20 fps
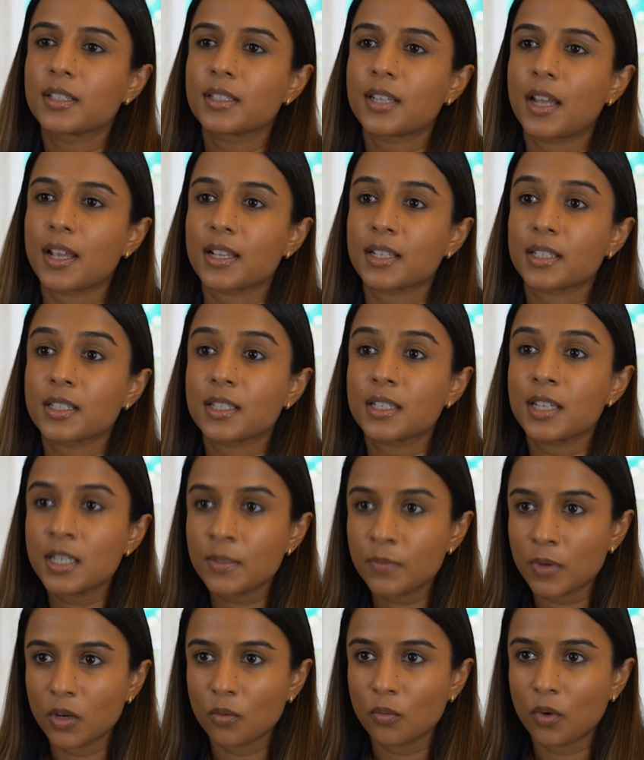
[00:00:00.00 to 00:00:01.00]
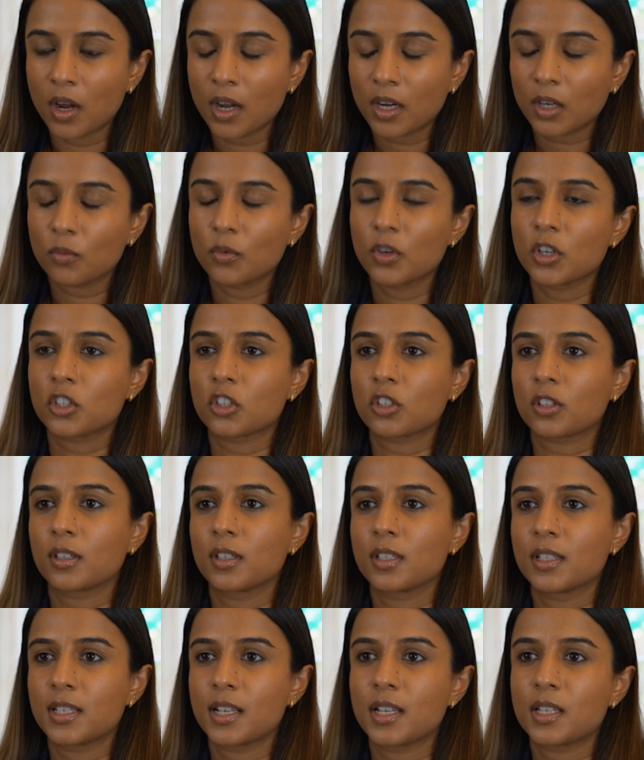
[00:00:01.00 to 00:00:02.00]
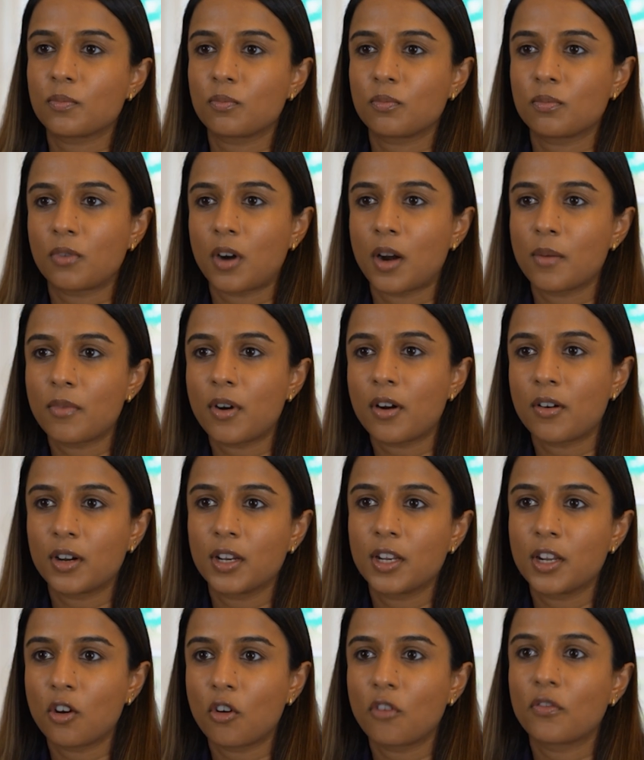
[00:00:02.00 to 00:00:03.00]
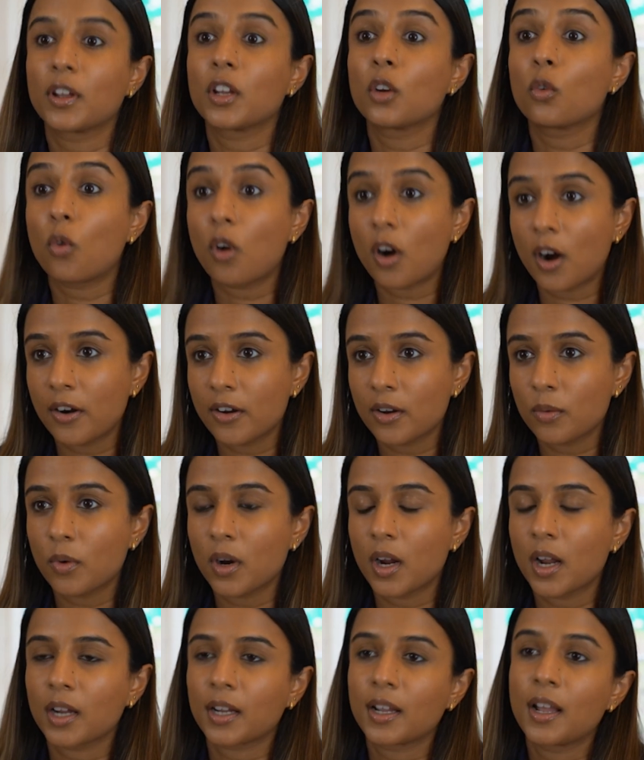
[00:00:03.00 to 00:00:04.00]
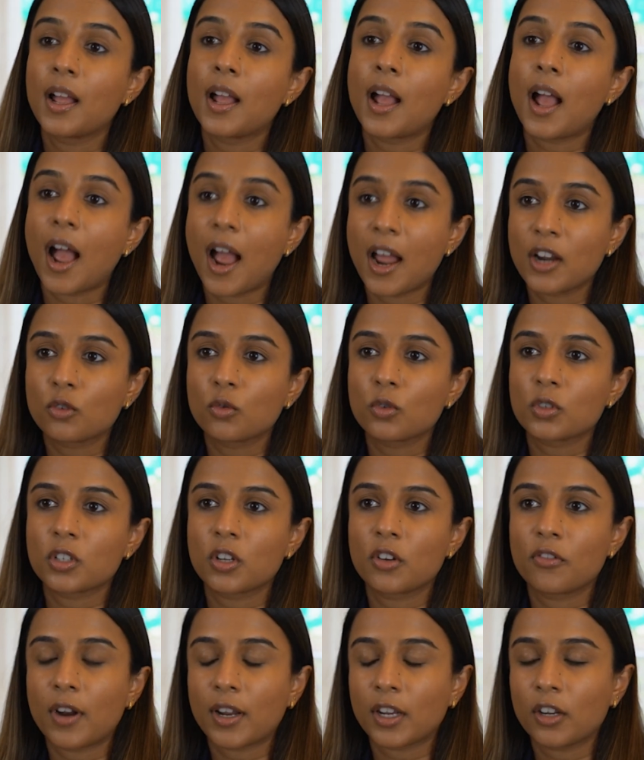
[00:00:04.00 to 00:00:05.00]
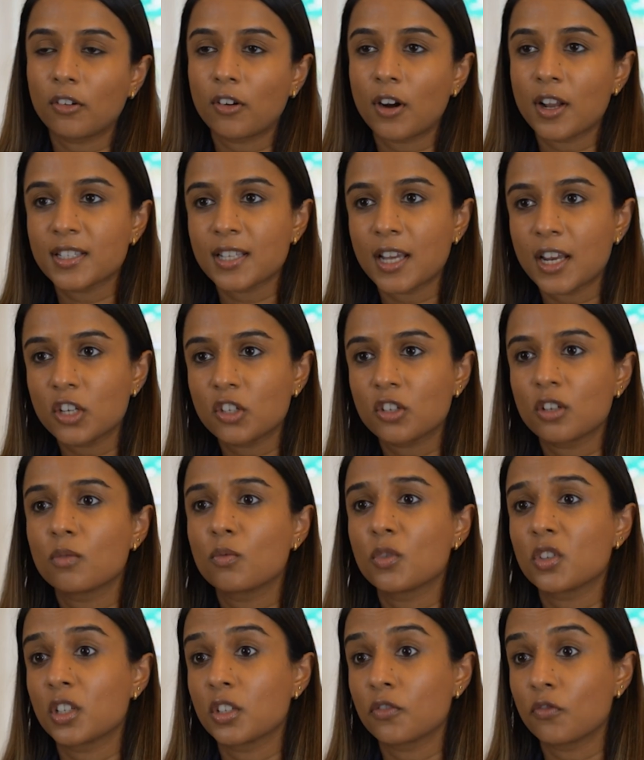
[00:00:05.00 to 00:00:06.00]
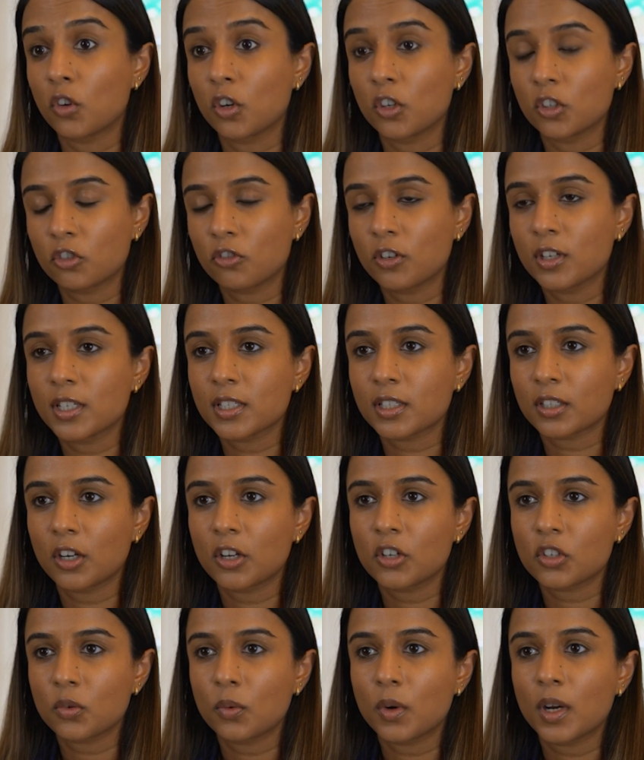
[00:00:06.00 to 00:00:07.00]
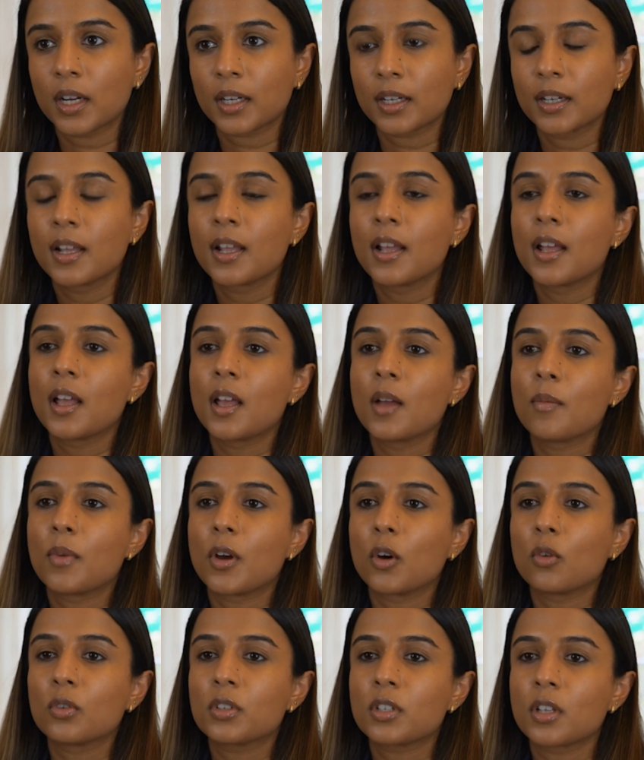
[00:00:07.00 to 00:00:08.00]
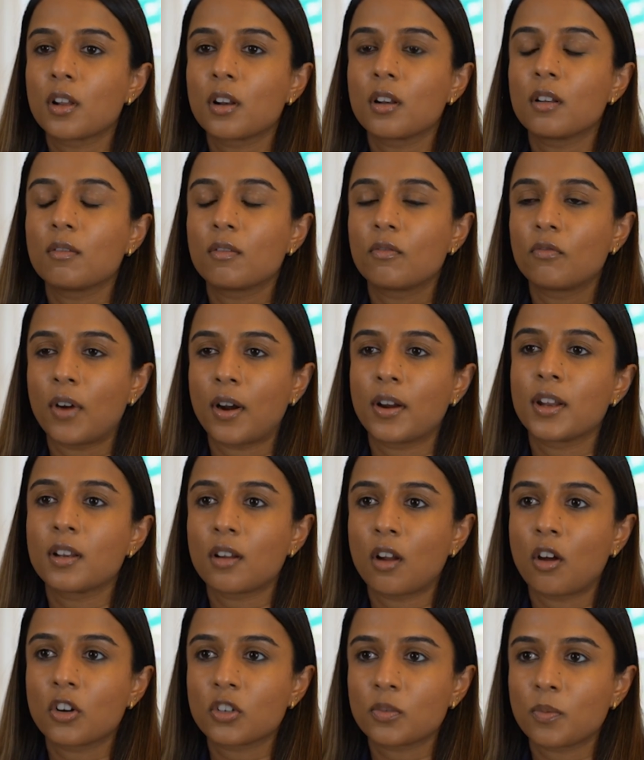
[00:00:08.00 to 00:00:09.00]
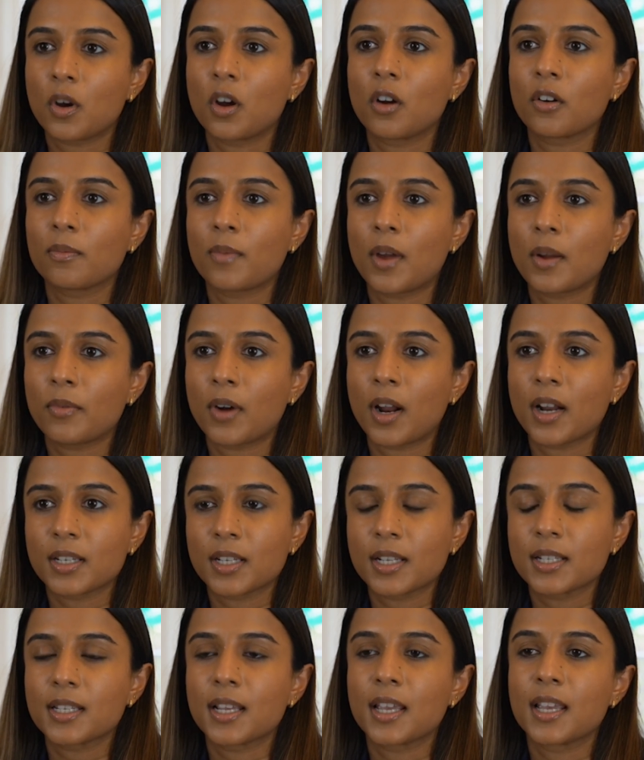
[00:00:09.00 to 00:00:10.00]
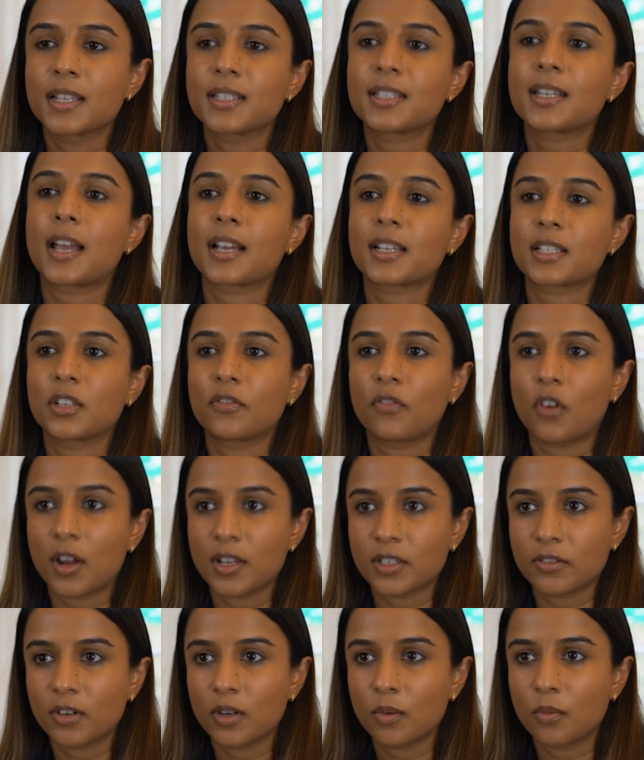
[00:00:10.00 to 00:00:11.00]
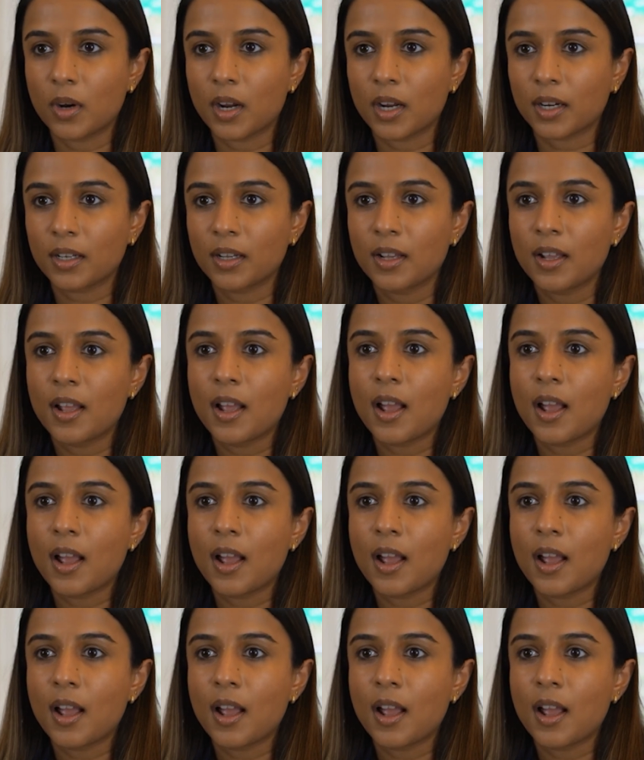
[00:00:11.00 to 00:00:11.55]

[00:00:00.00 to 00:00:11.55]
tax dispute work, which consists primarily of inquiry work and also regularisation, which is voluntary disclosure work. But also a very large part of my practice is tax advisory work.